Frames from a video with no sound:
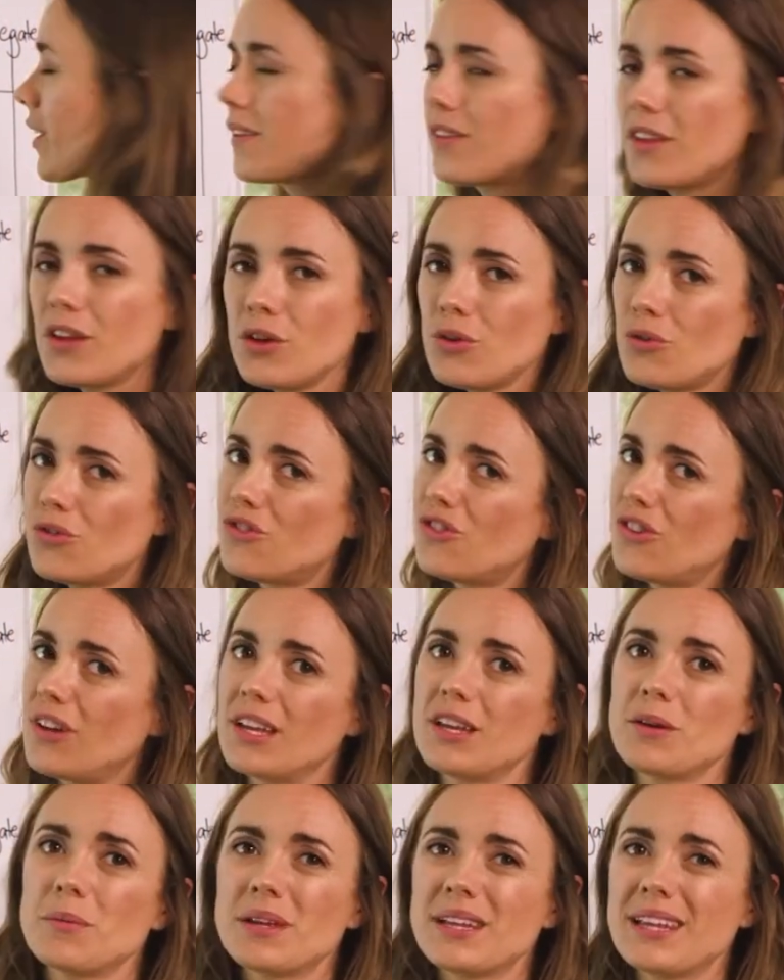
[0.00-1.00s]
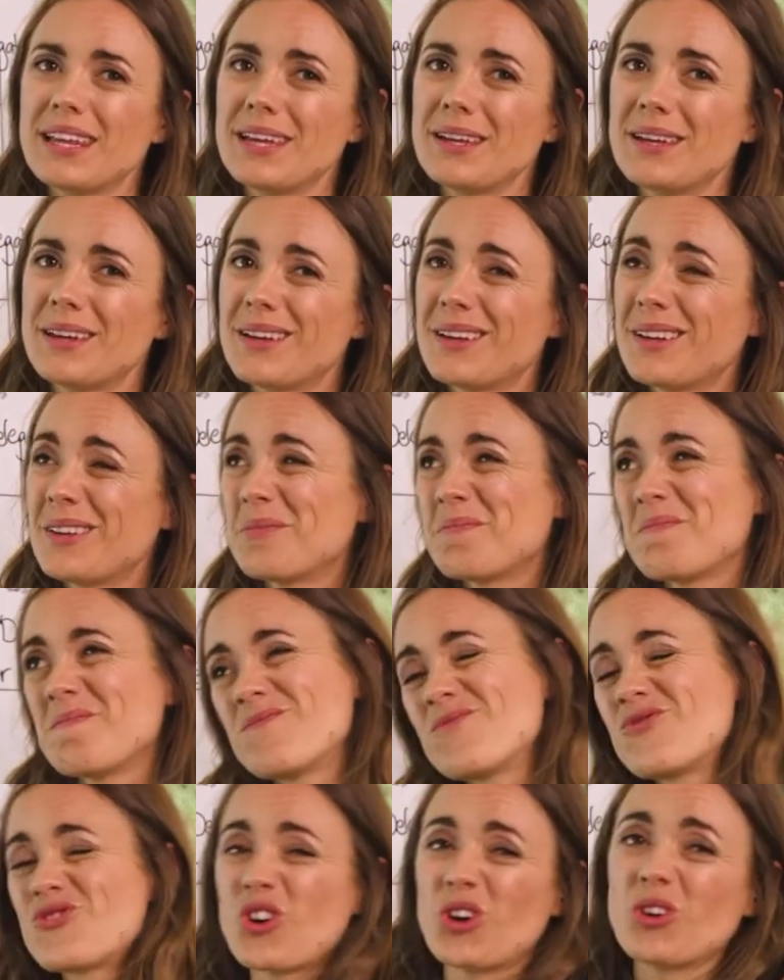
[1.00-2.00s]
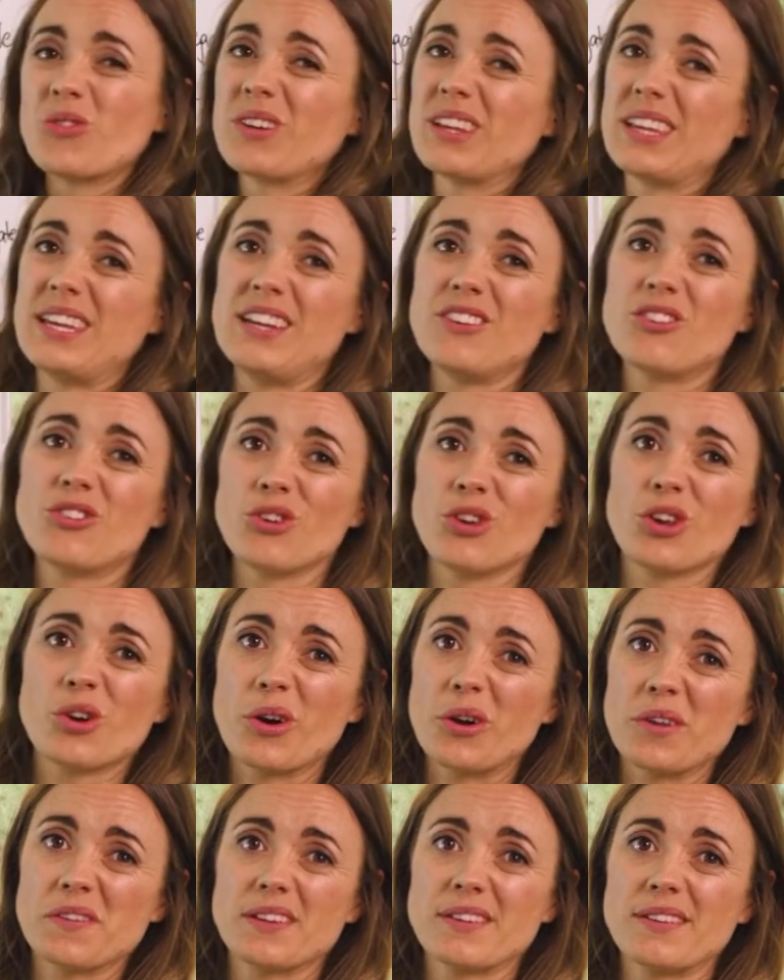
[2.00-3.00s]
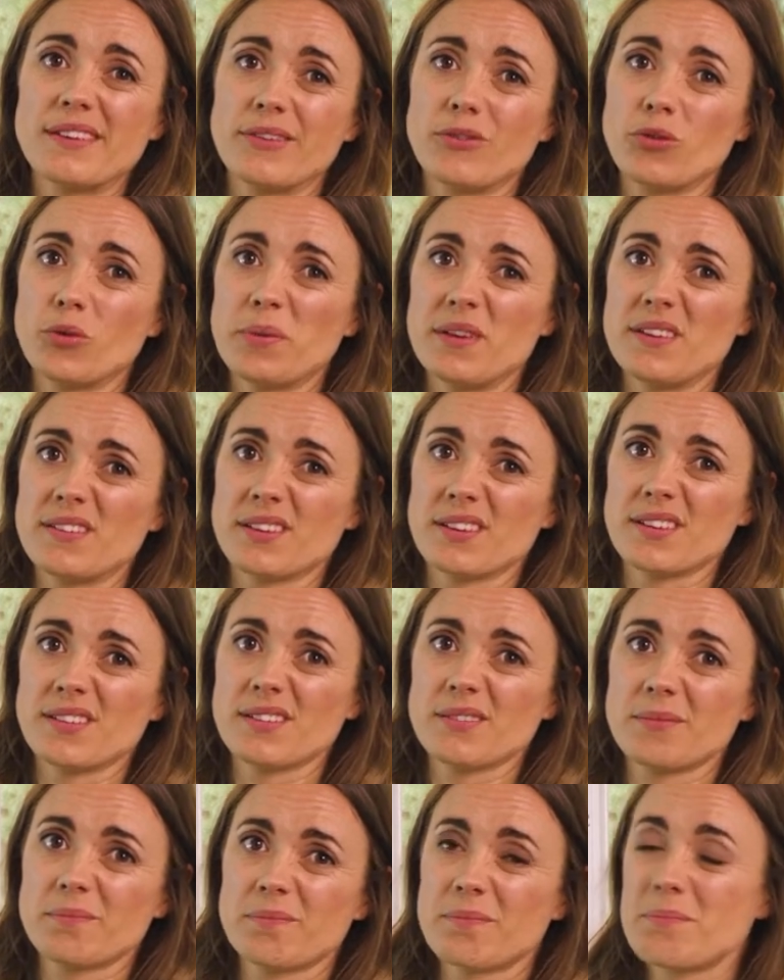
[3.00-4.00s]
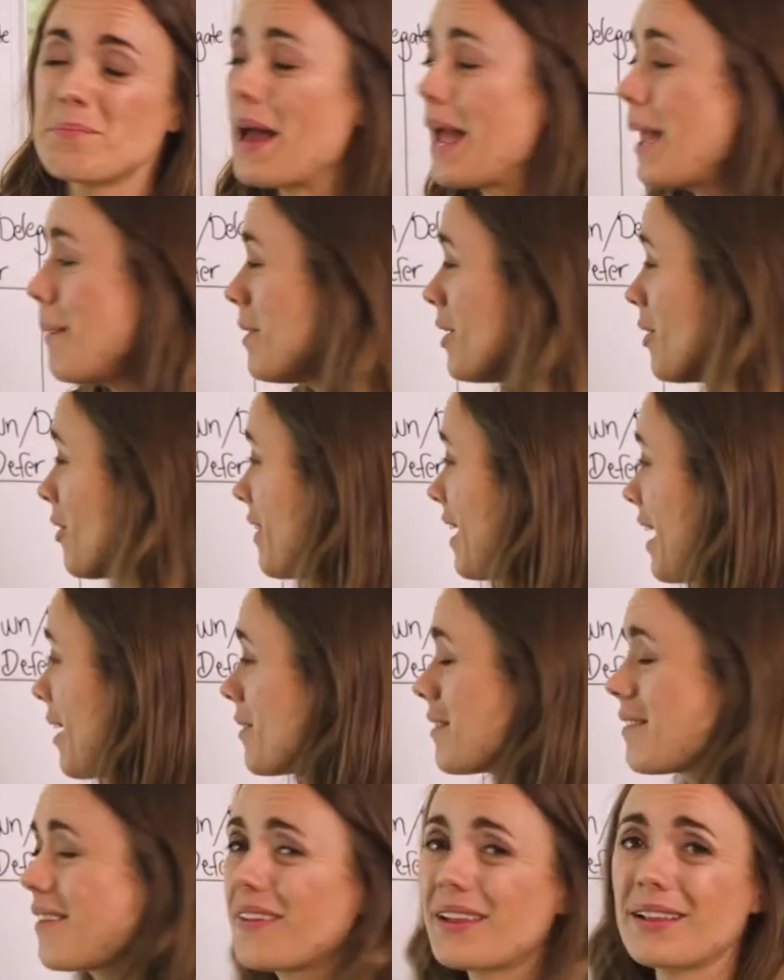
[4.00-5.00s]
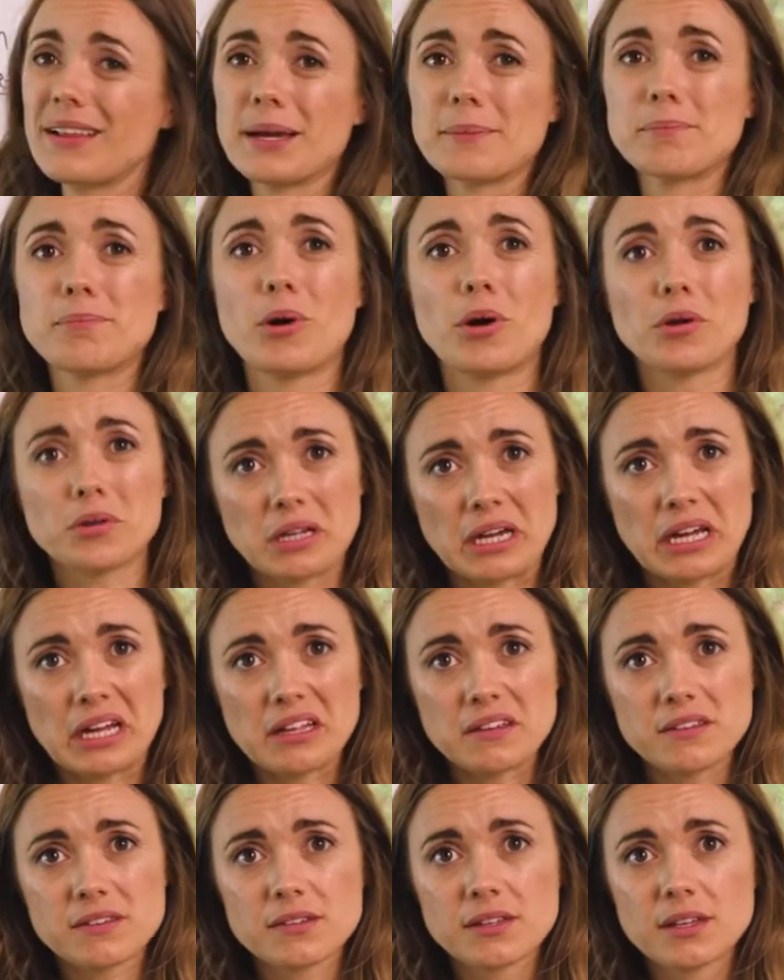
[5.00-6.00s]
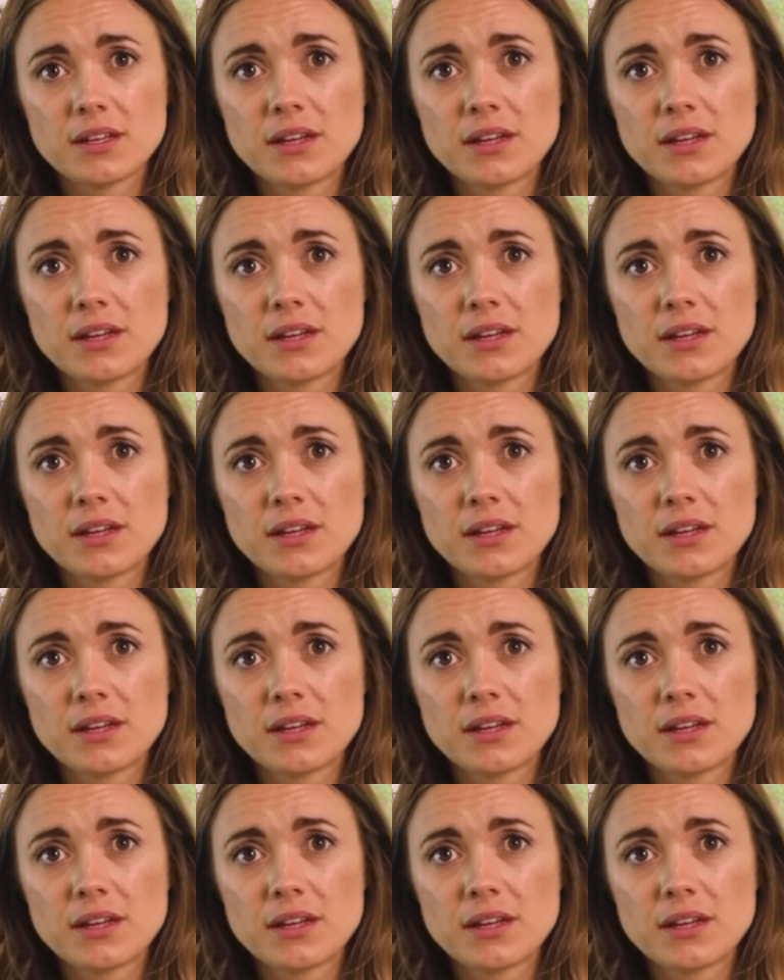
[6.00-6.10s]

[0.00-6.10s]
that you genuinely don't really need to do to grow a successful business. Maybe on there it's something like podcast.